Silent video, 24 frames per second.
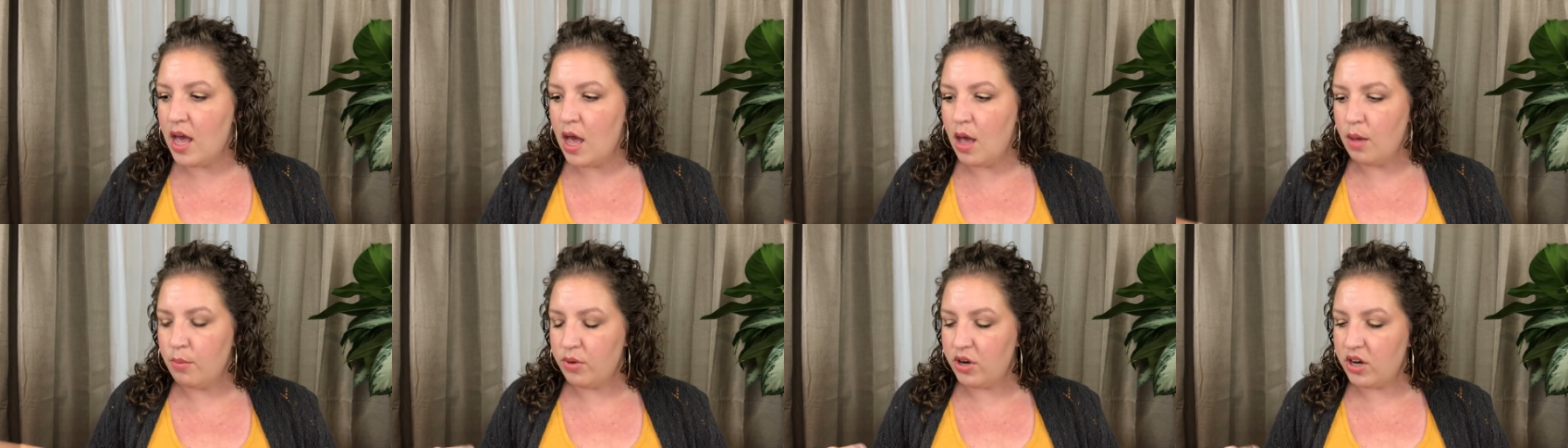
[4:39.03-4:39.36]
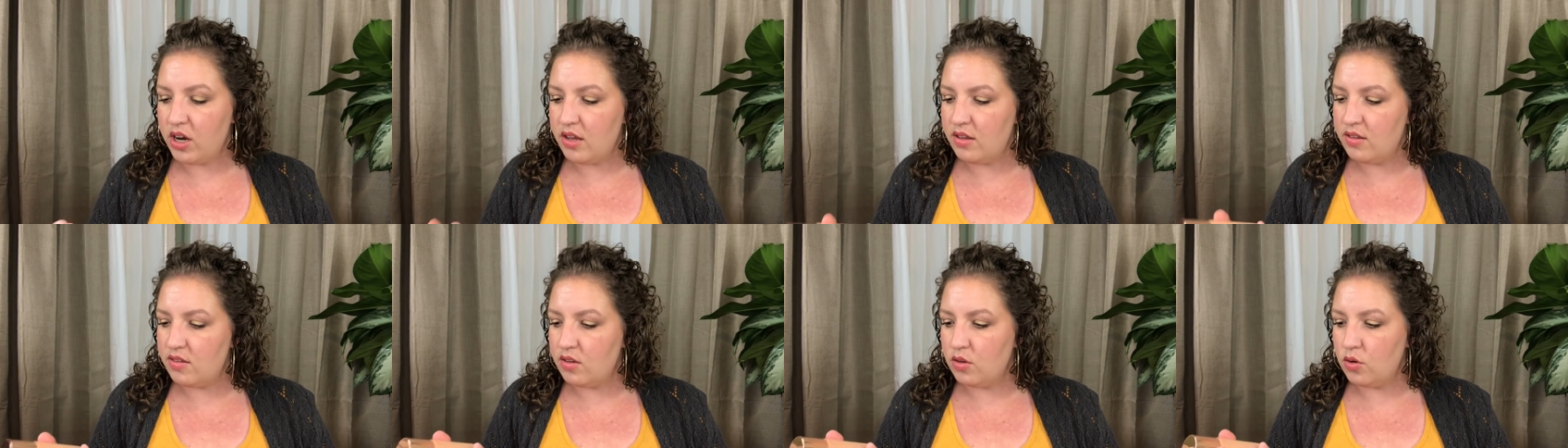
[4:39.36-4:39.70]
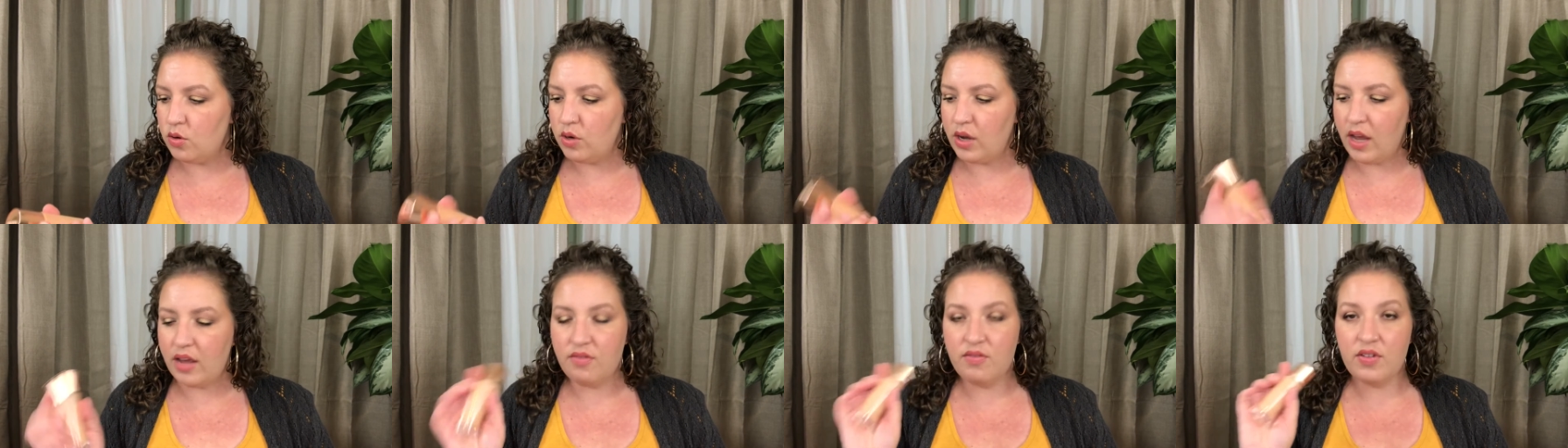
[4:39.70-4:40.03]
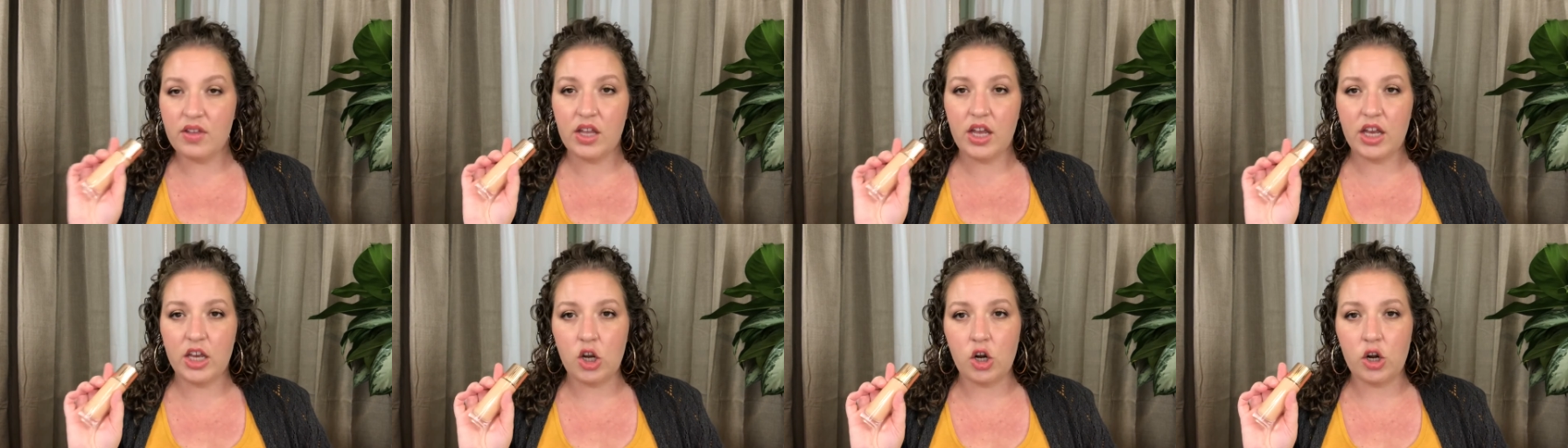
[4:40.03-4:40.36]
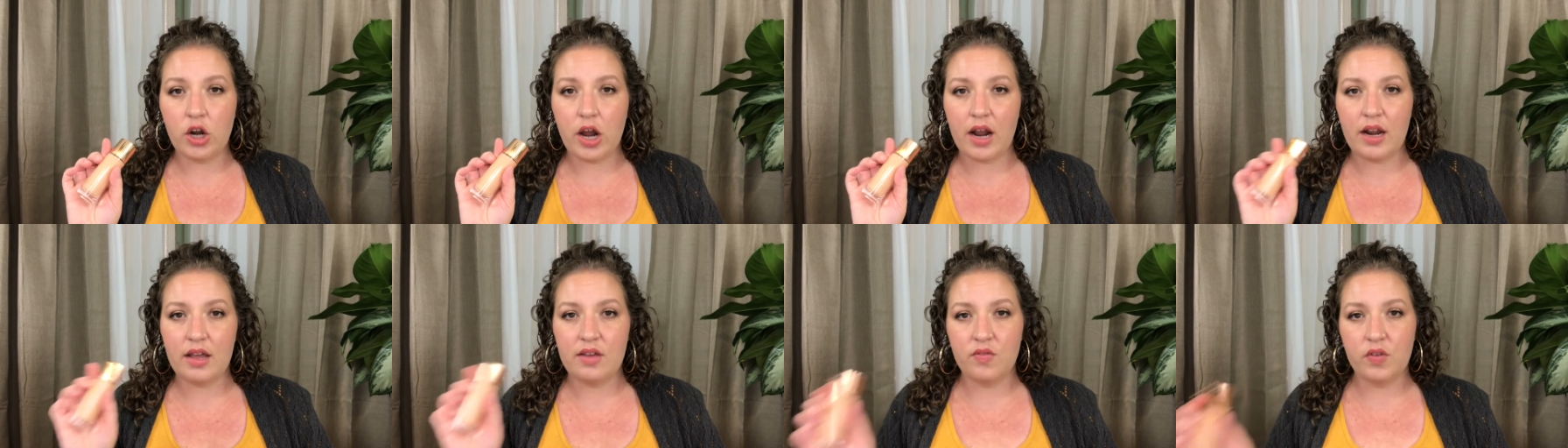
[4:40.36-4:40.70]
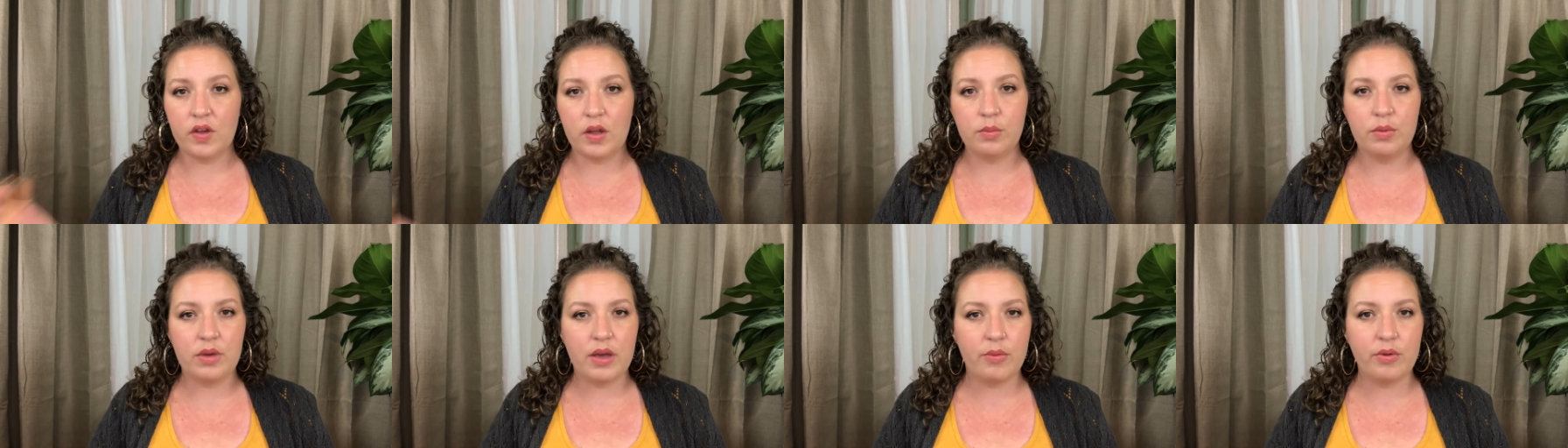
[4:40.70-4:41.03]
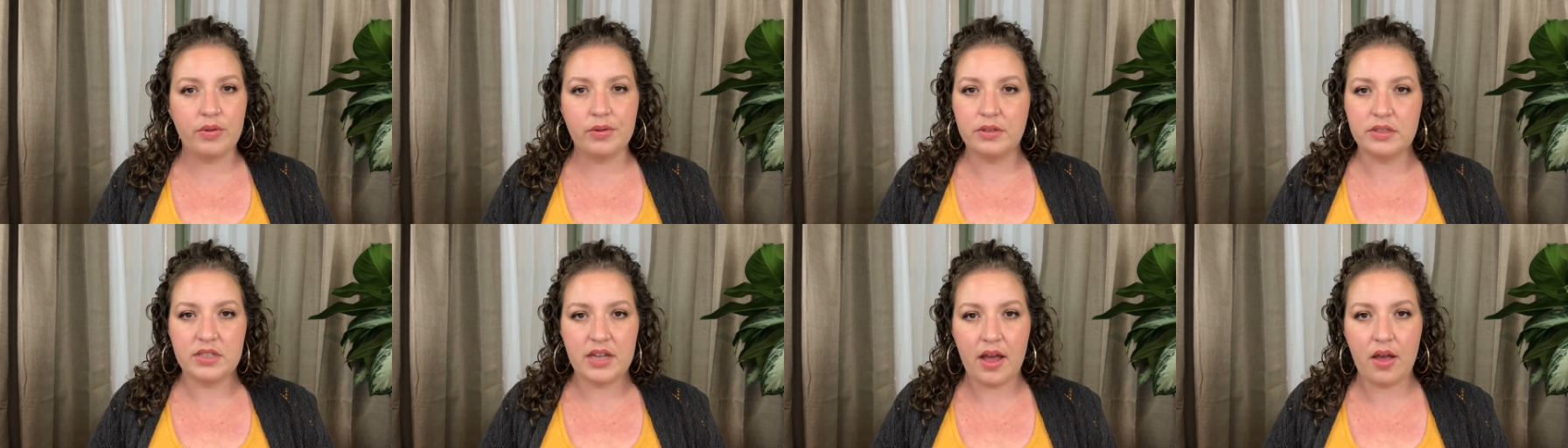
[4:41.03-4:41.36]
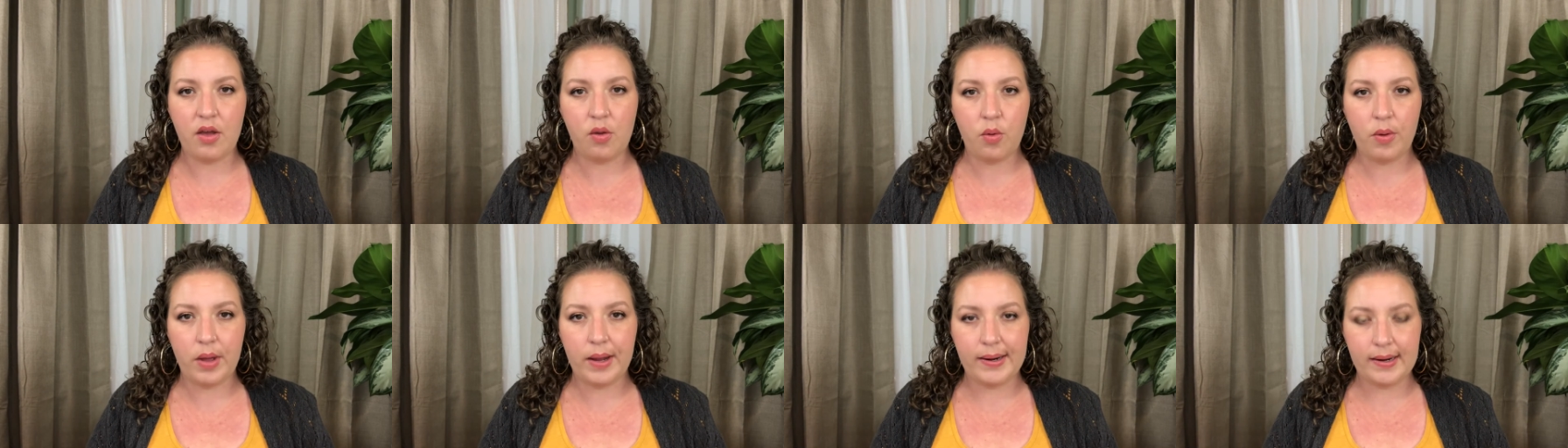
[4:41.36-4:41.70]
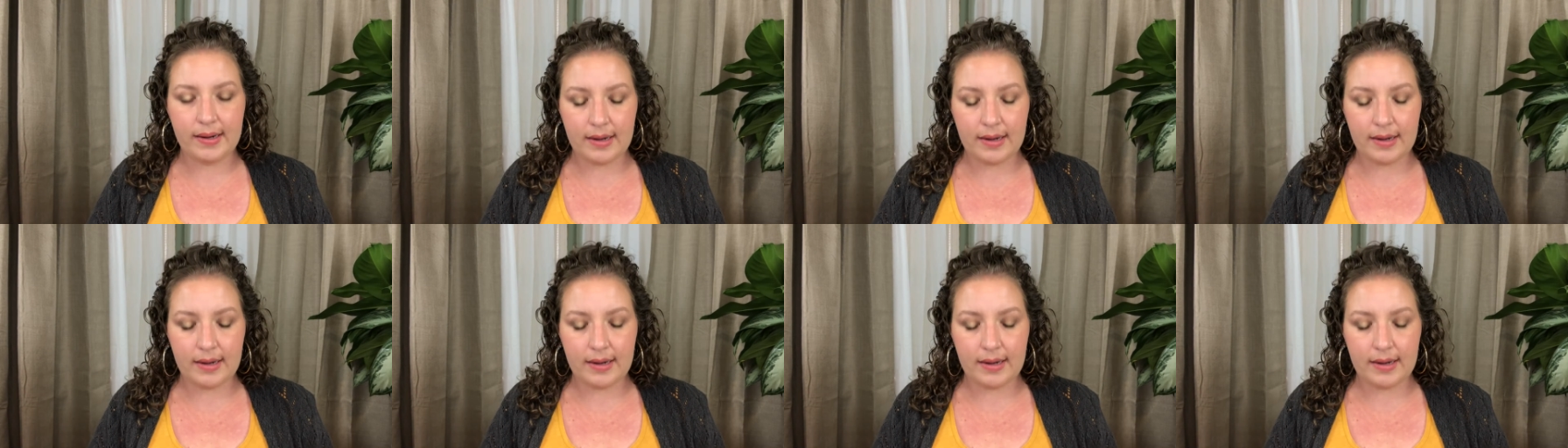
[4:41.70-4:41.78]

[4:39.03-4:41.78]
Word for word: Pretty soon, I feel like you're not even going to be able to tell what it